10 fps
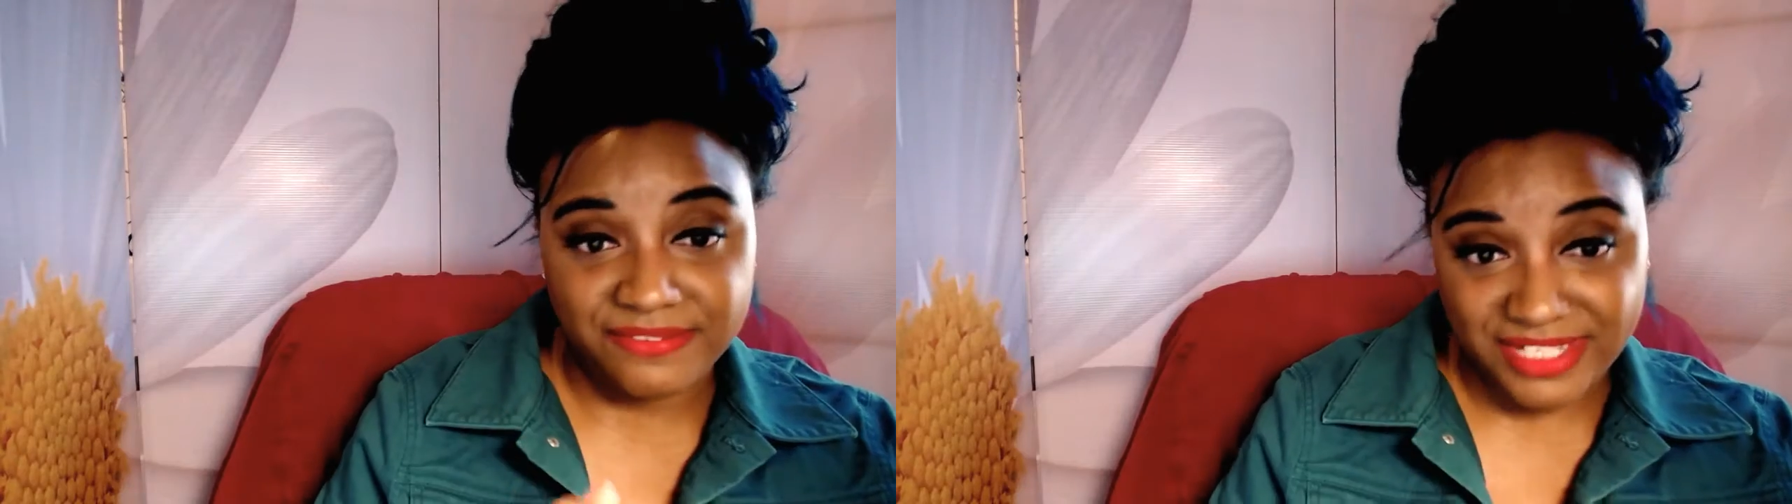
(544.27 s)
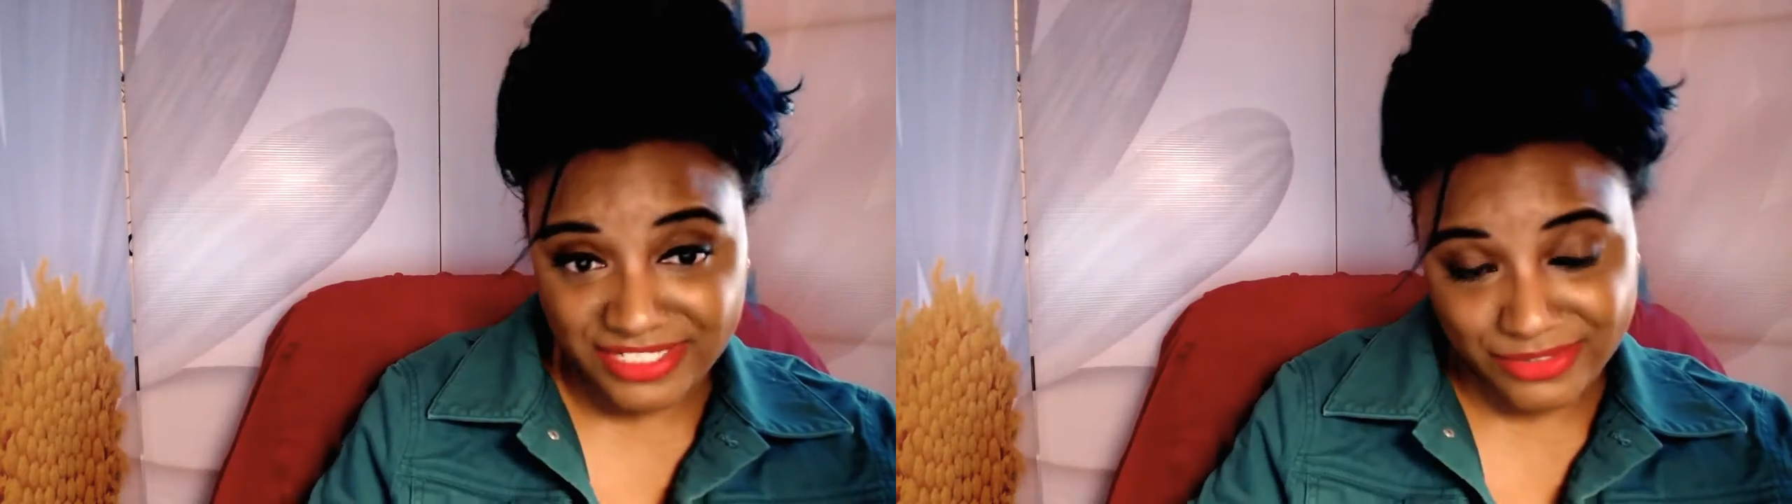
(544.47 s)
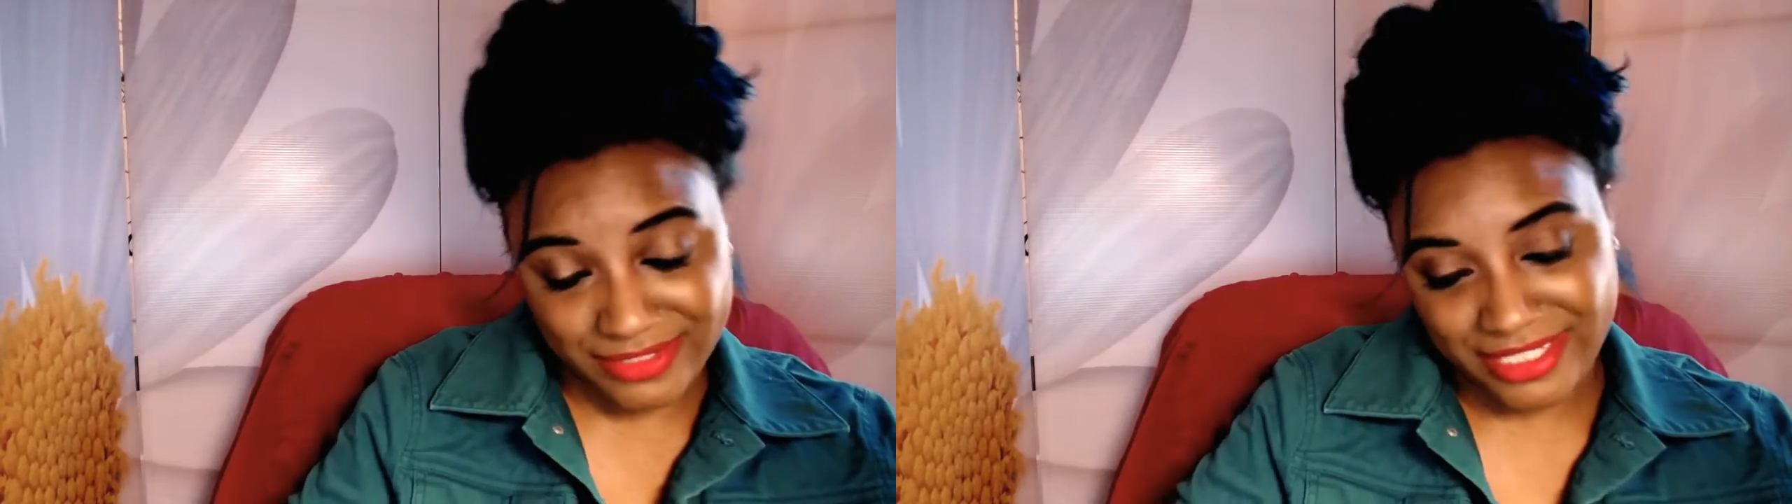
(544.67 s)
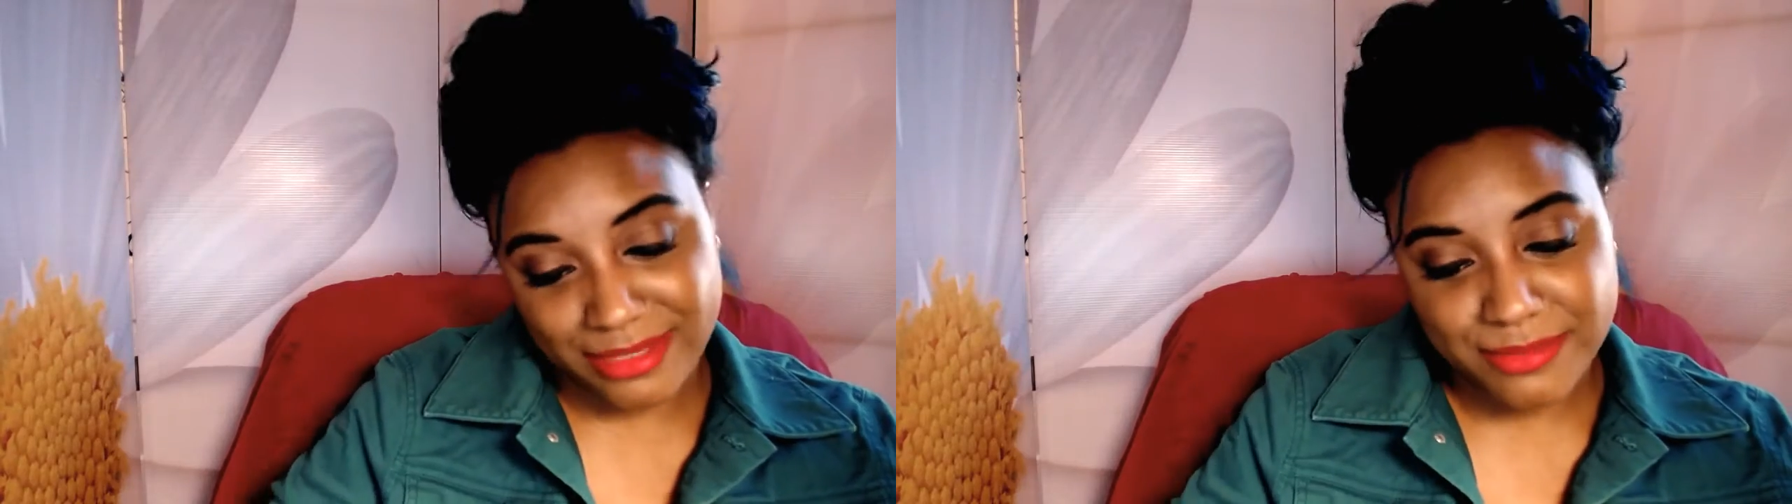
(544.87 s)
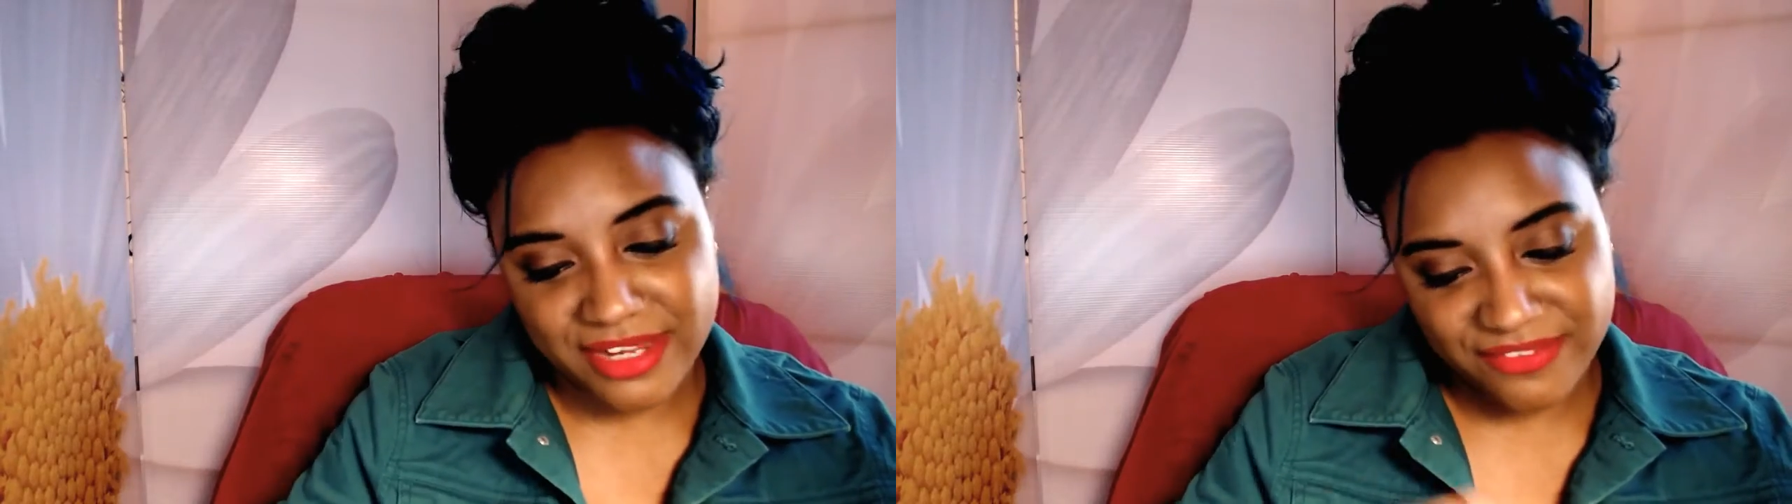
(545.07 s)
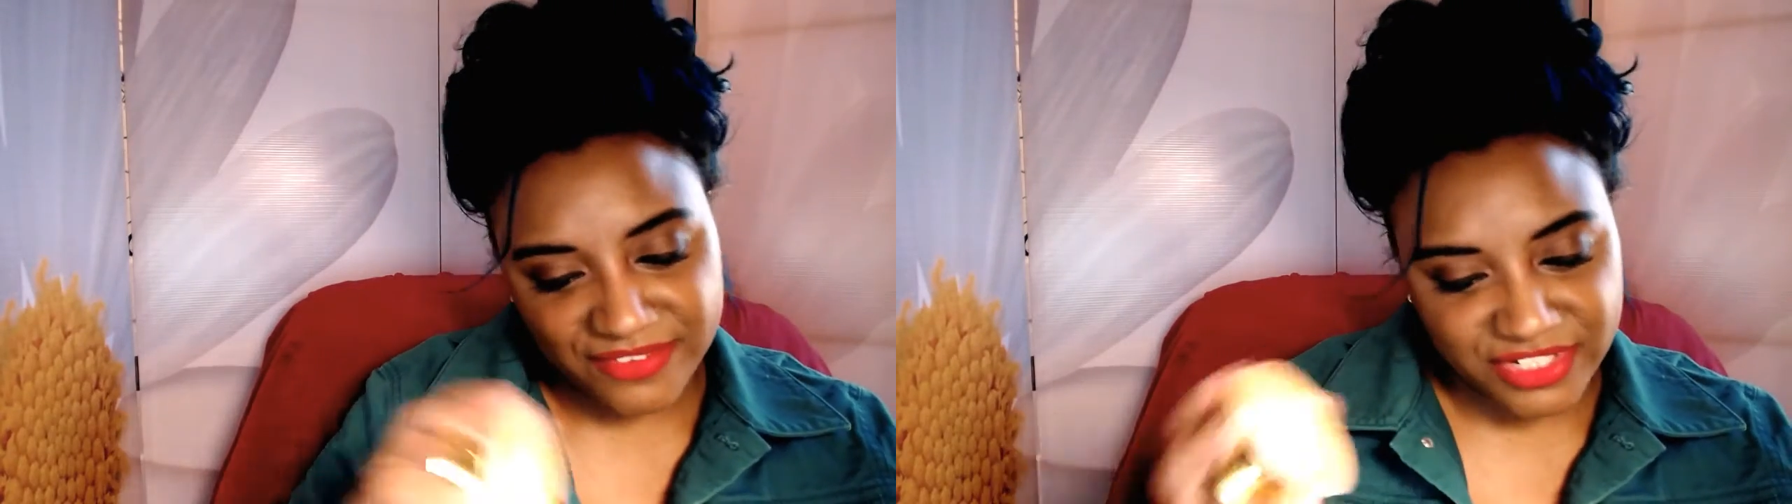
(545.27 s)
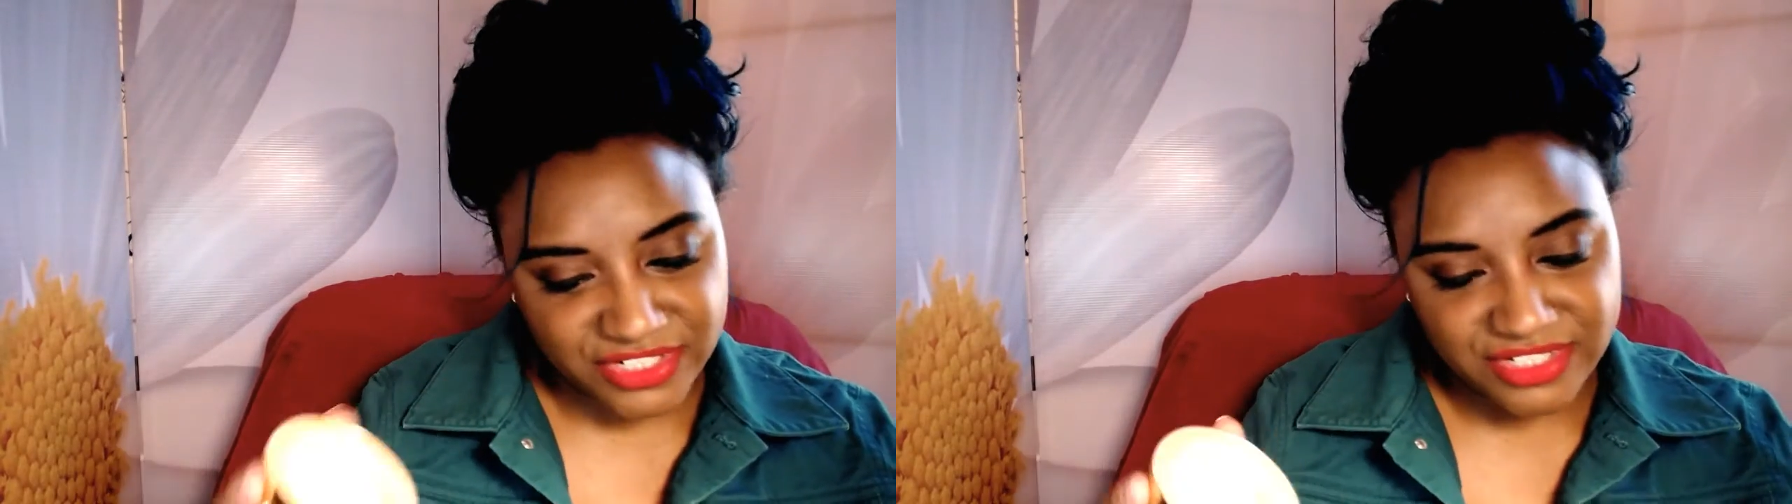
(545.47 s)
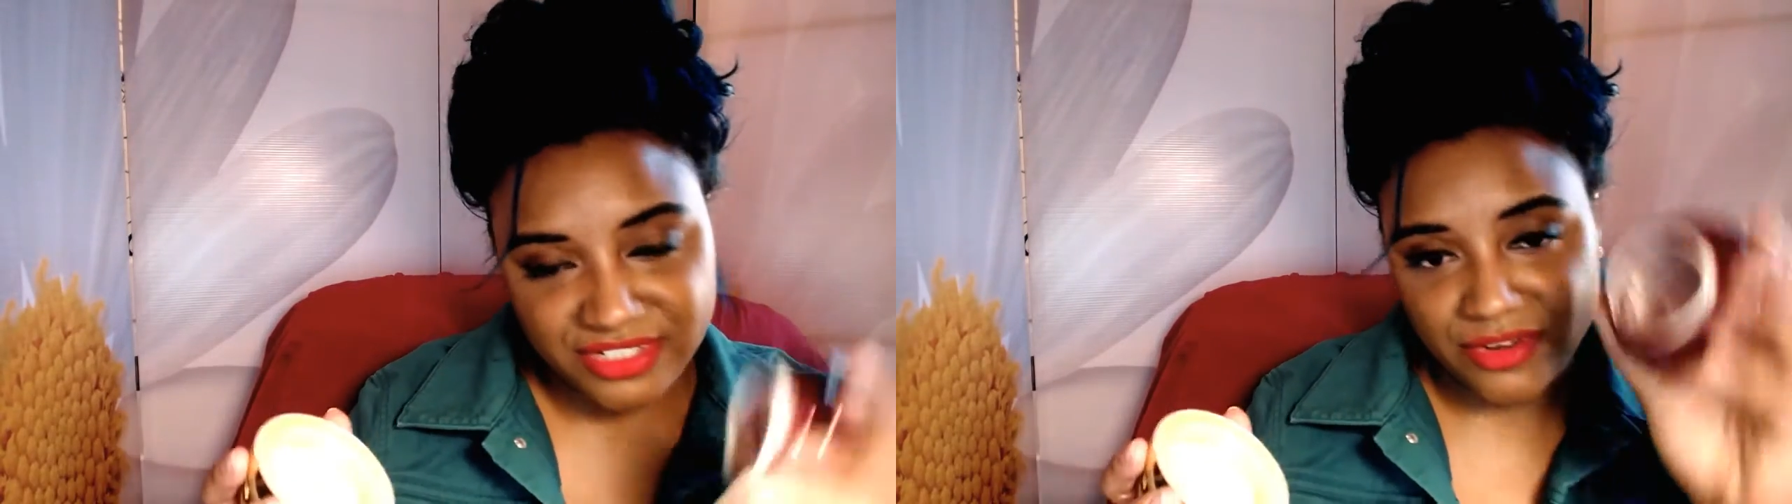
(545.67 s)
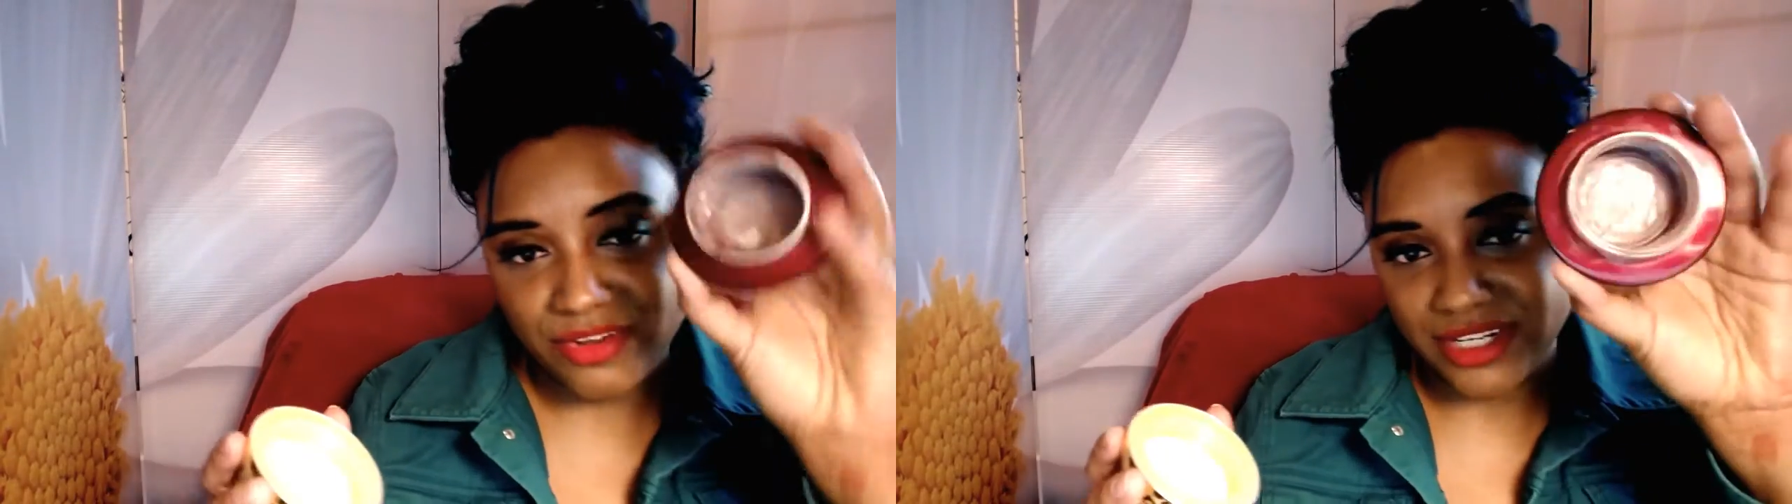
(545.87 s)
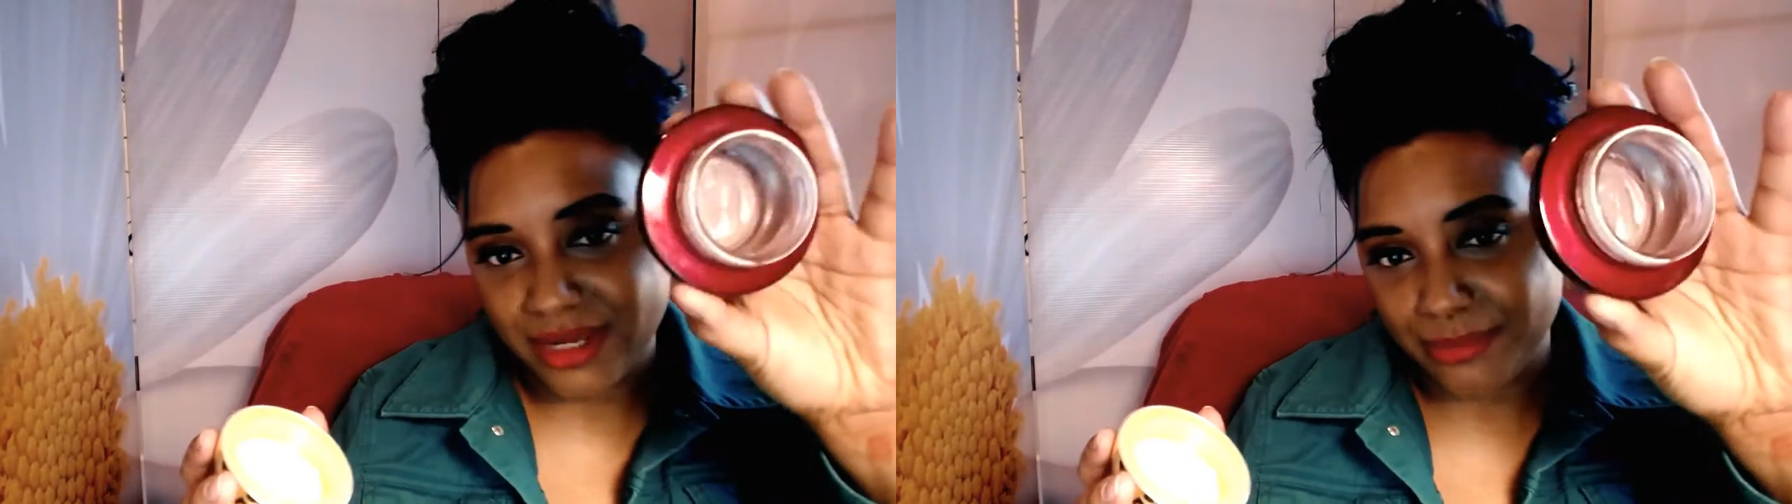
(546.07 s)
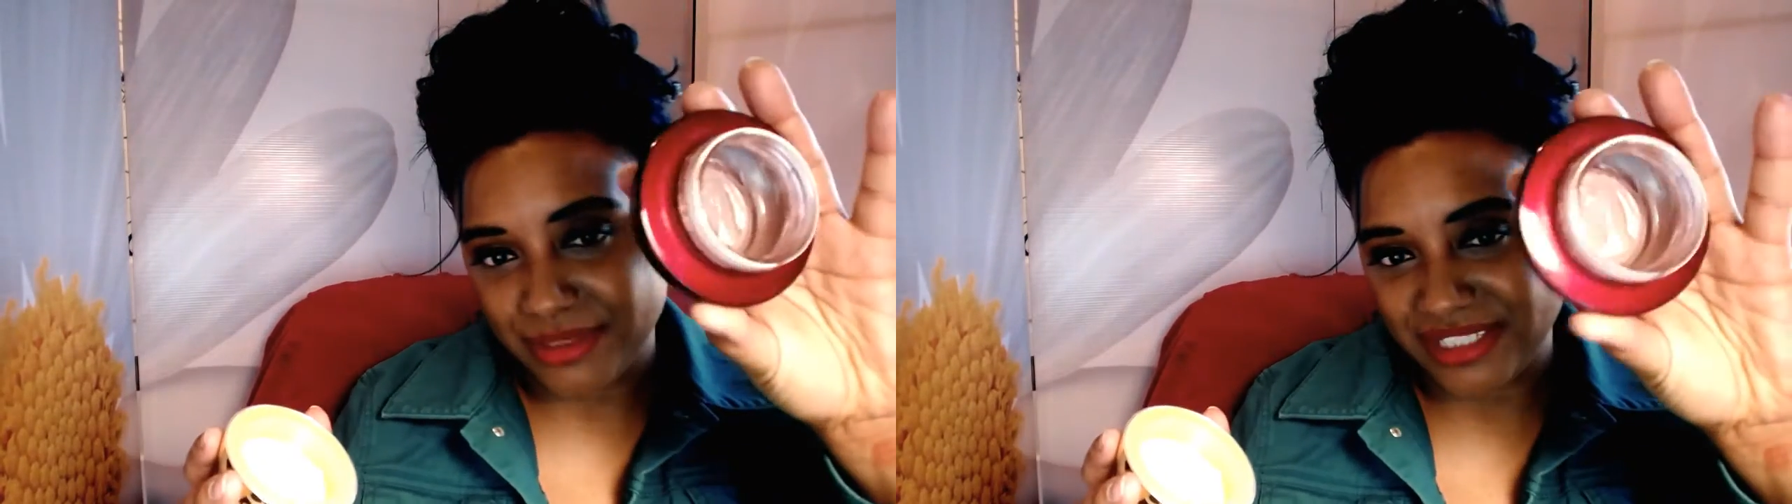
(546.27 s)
face cream. I finished it all up.